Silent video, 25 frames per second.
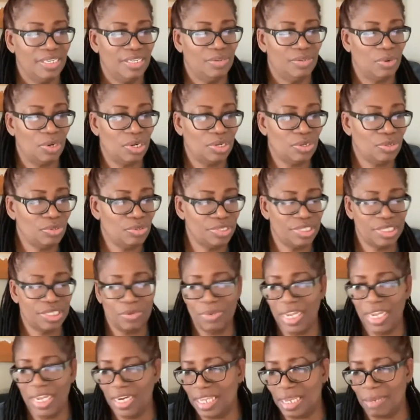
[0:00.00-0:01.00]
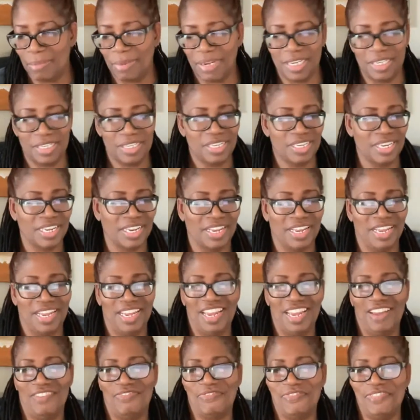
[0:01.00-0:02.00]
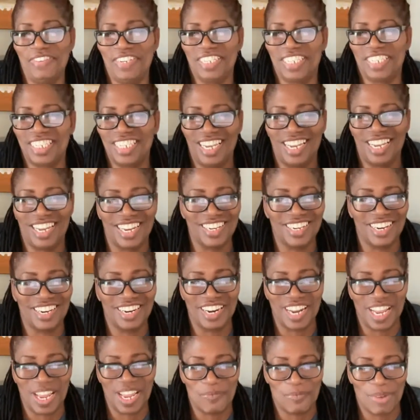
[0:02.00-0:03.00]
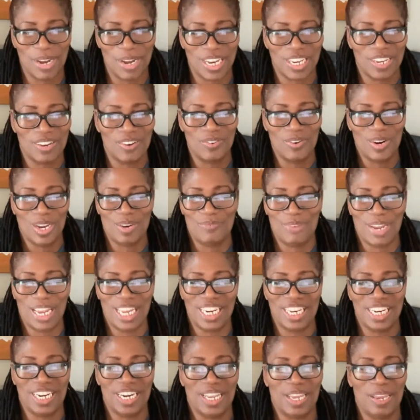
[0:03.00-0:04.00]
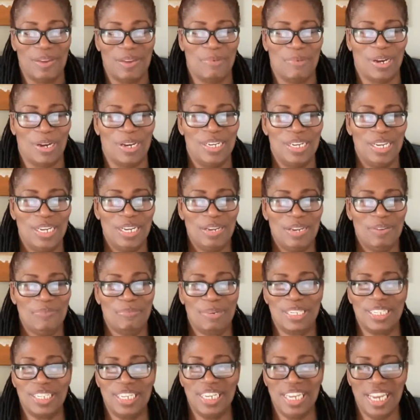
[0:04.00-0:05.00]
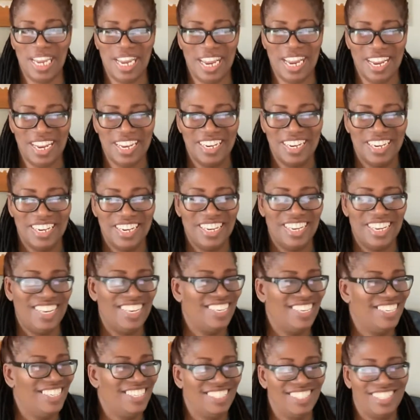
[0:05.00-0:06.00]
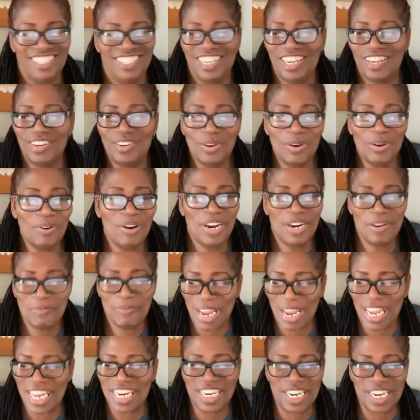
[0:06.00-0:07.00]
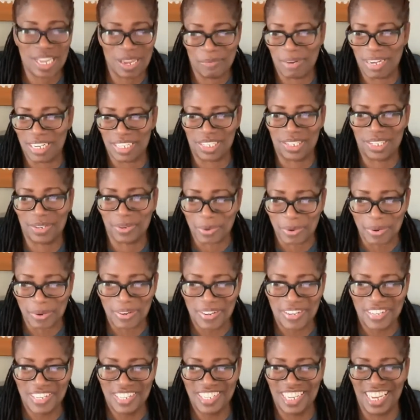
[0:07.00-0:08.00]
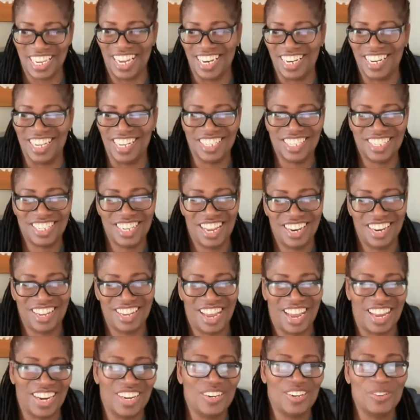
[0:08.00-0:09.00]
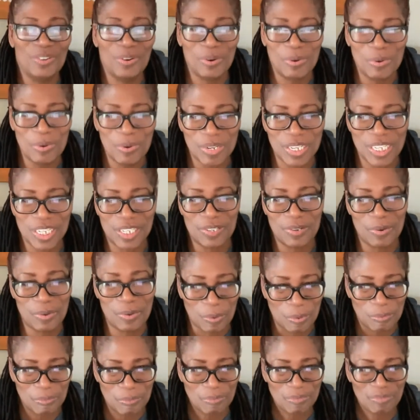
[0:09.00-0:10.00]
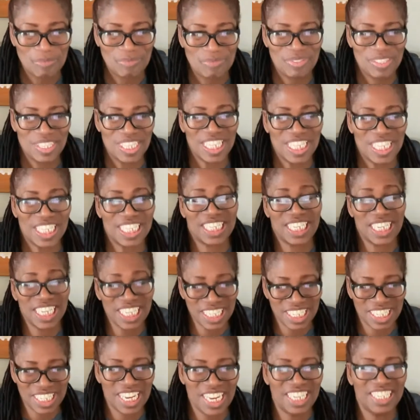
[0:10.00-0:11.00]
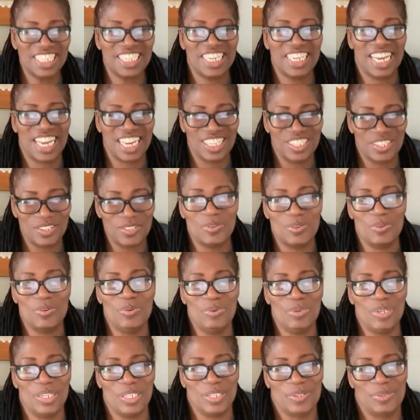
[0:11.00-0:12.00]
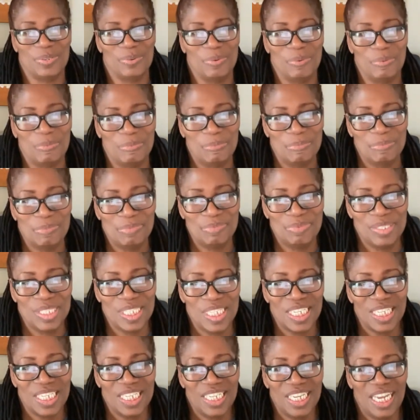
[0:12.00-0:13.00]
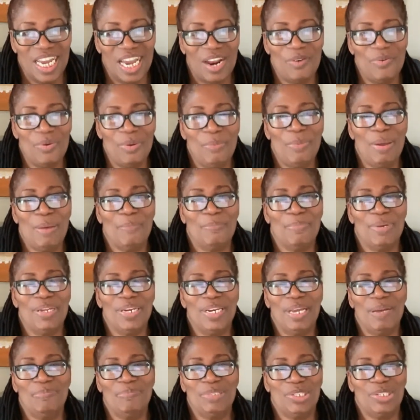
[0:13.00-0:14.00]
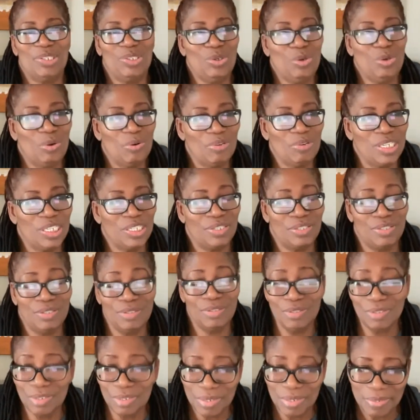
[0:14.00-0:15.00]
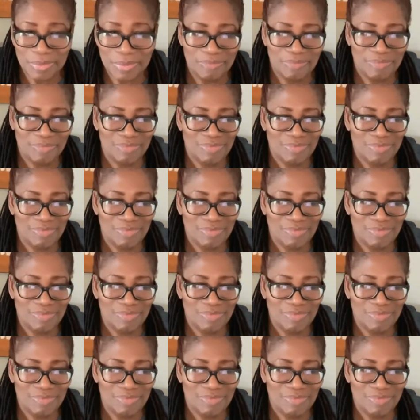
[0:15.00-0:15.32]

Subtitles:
You are close away neighbor day. Everything the neighbor, you run by the neighbor. But here, you don't run by the neighbor, so you understand? You have to know who is who. These days, you have to know who is who. I remember them stories too.